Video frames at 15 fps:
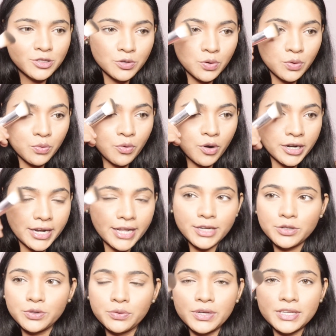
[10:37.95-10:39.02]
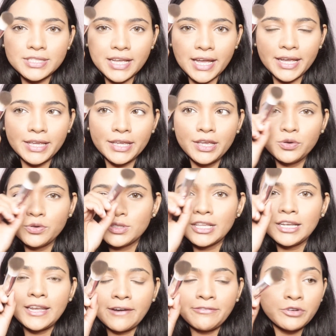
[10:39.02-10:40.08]
So what I do is I use
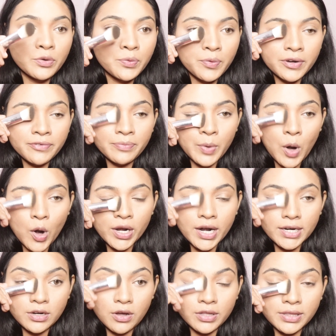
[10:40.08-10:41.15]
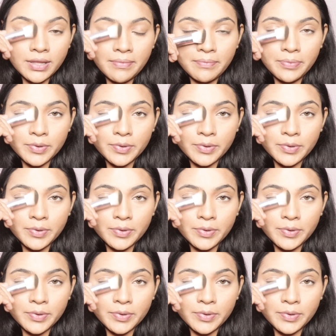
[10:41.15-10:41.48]
the leftover product on the